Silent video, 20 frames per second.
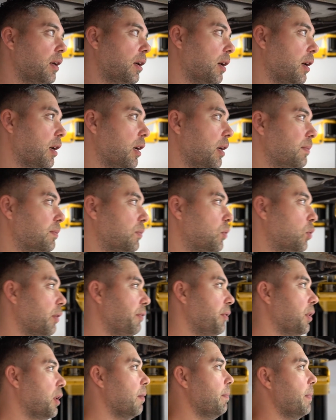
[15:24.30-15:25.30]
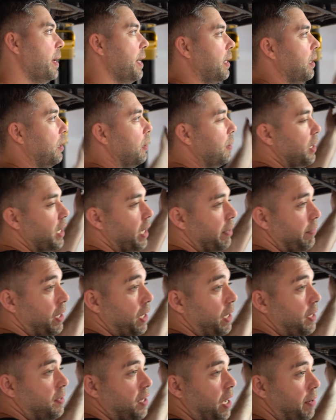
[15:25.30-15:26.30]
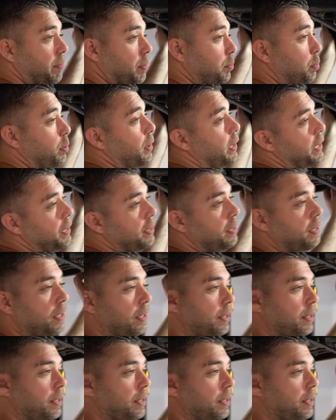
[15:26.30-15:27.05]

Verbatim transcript: or if you come back here and you have any type of play,